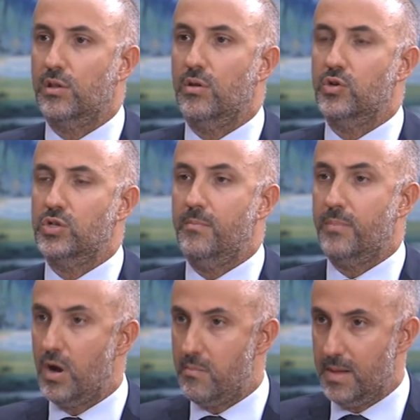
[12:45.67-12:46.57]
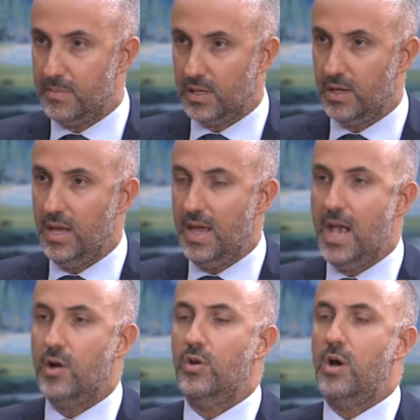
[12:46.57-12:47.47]
social problems, uh,
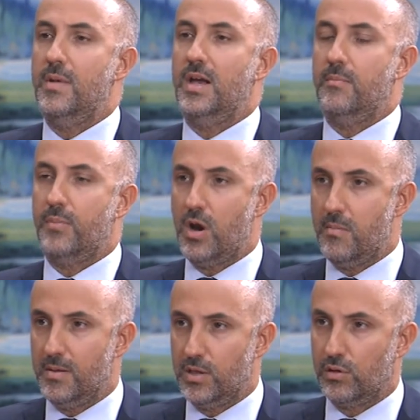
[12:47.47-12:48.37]
economical problems.